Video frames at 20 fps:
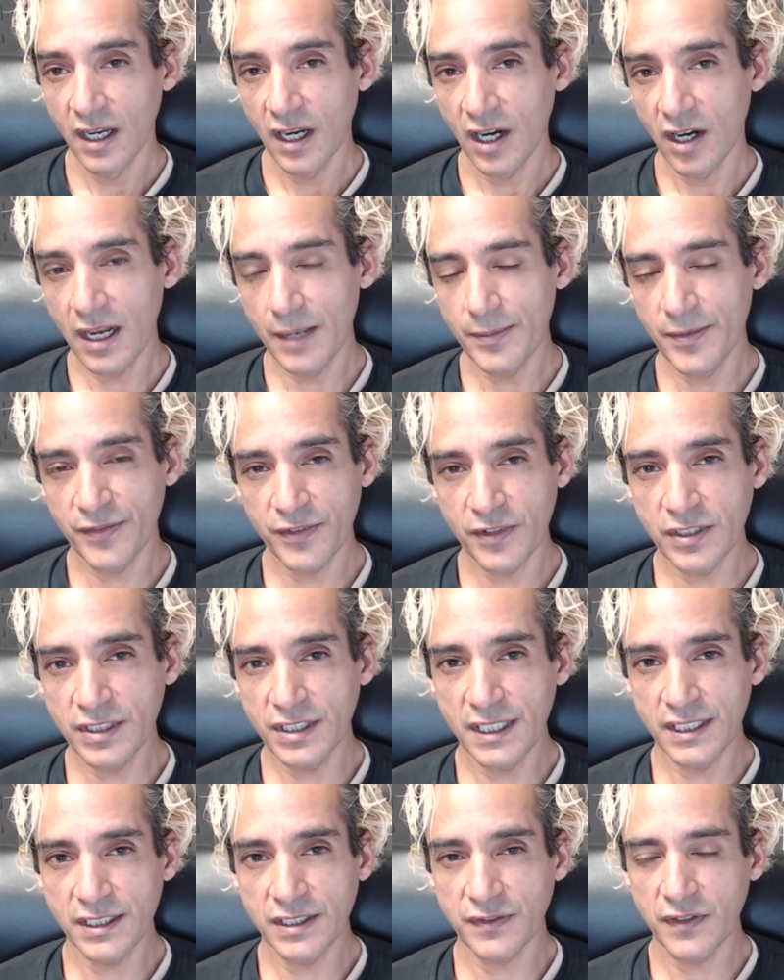All right, but
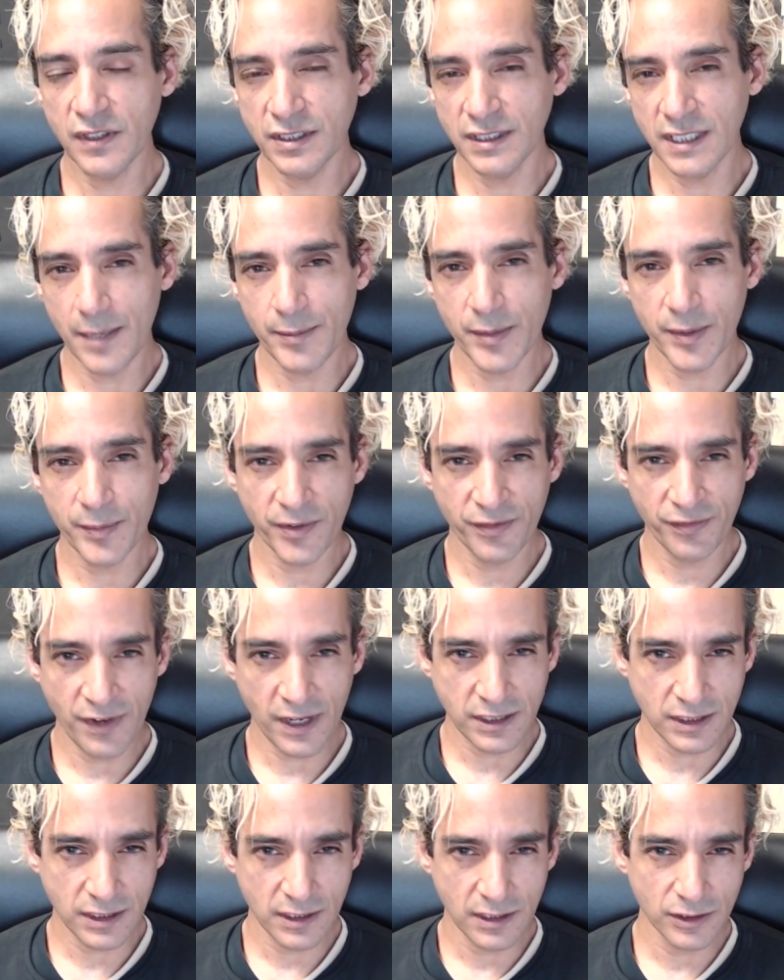first things first, I'm a
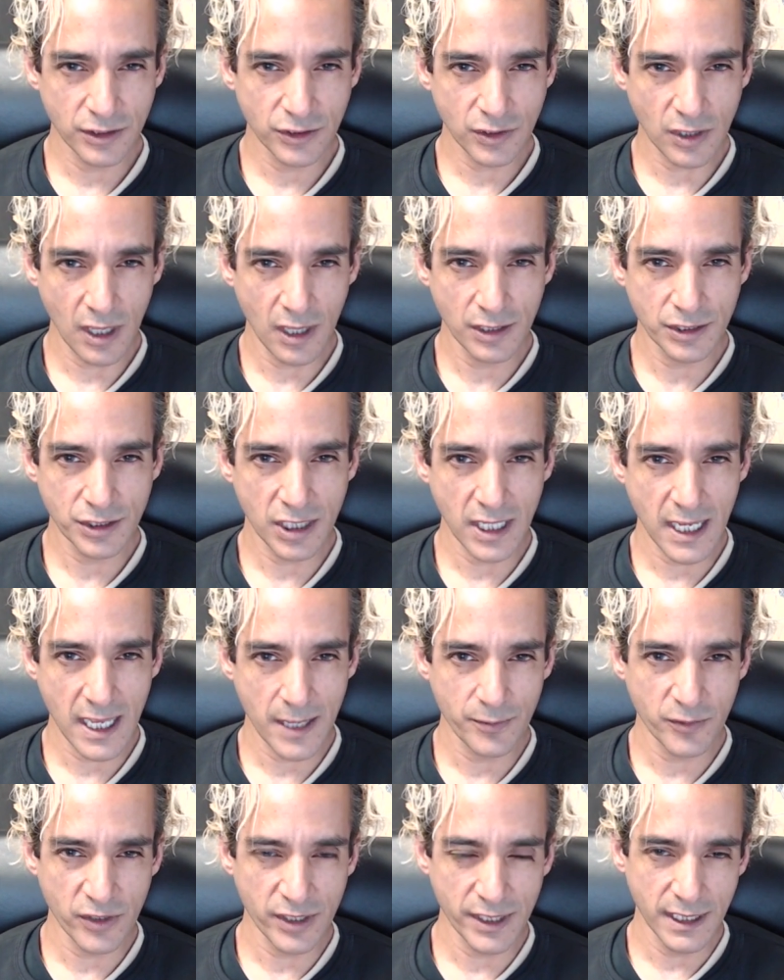professional astrologer. I
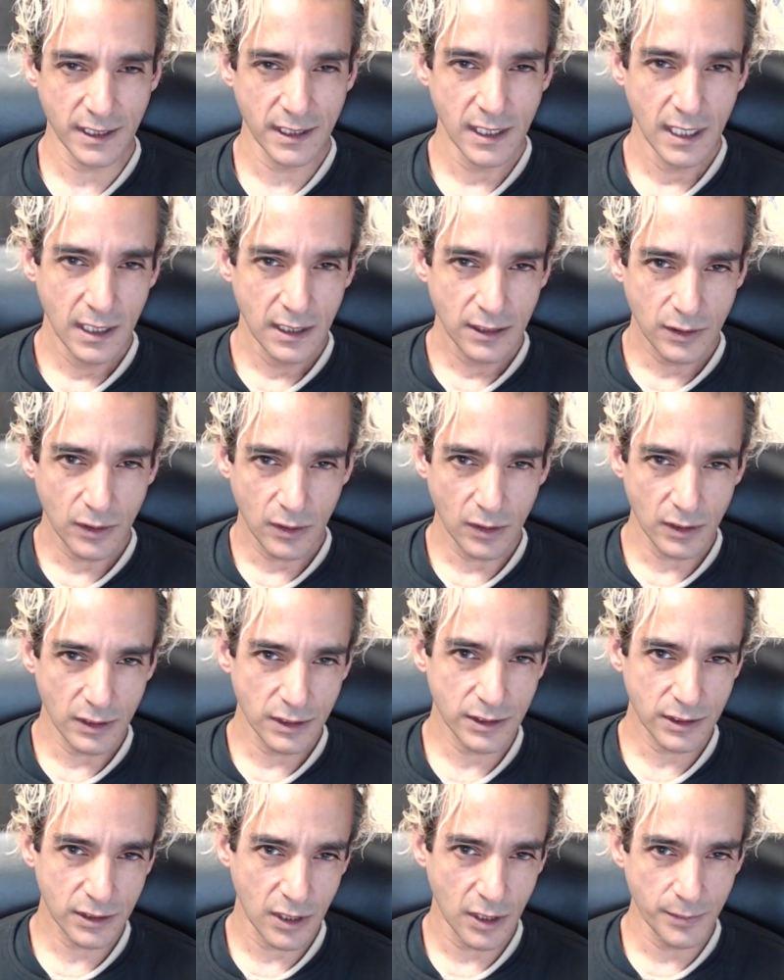am reading the
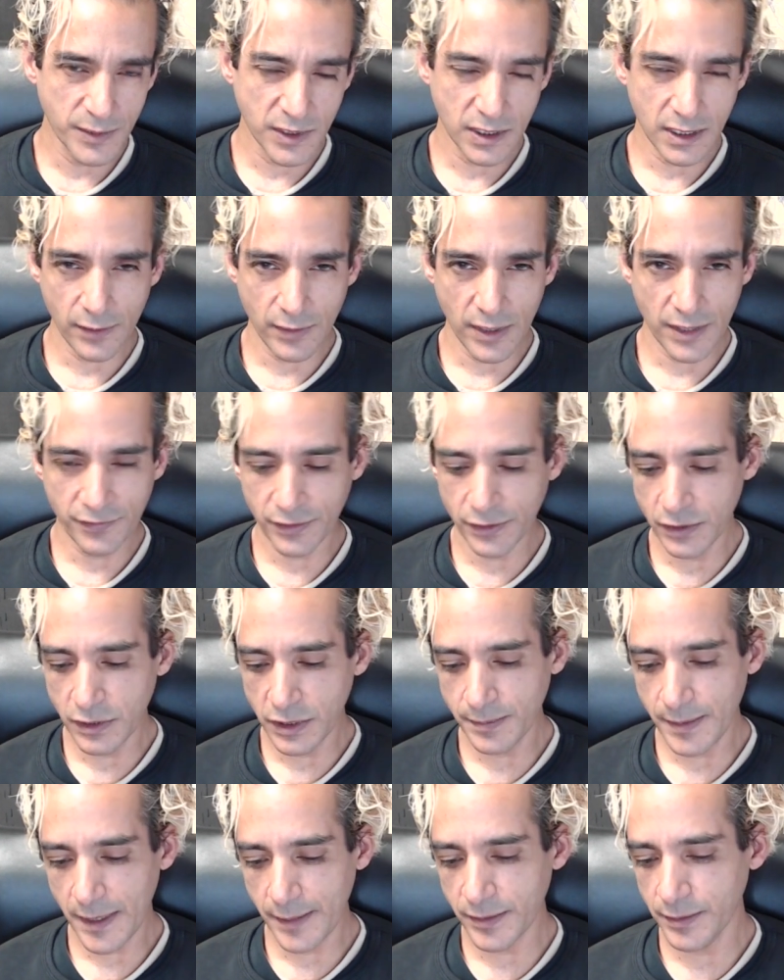horoscopes that are right for the
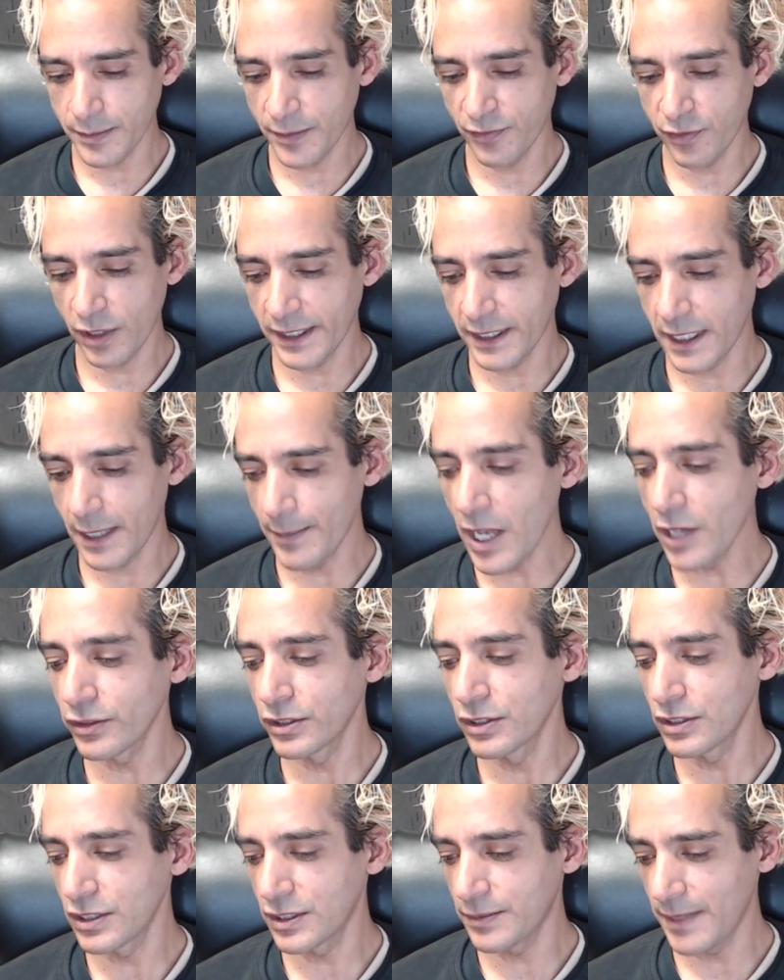newspapers before they come out in
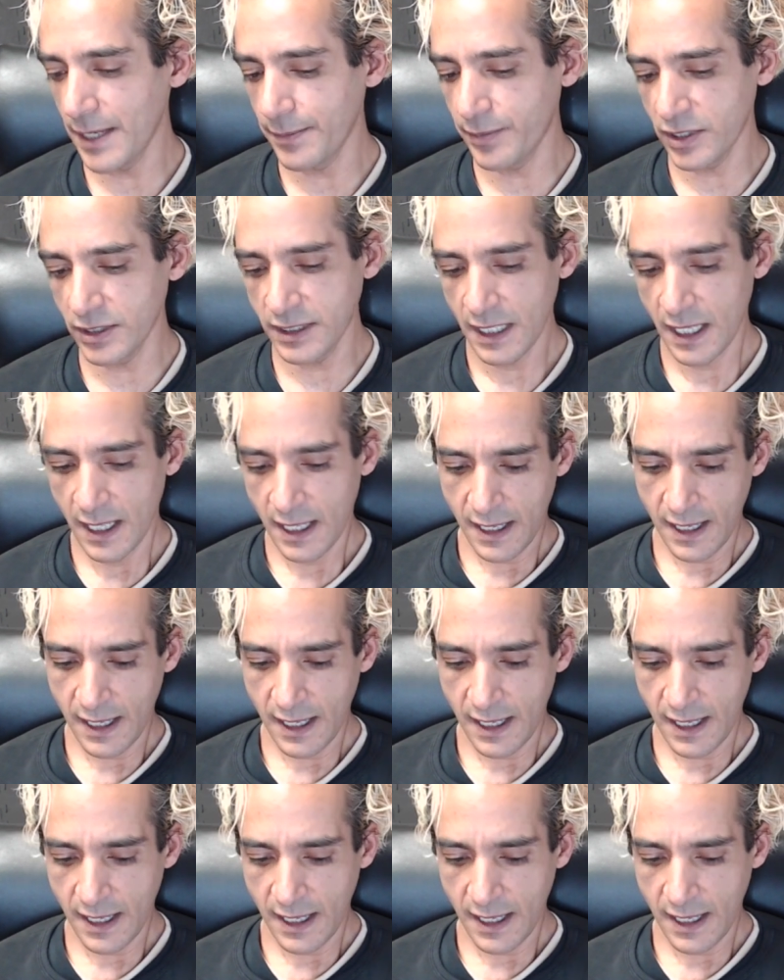the newspapers.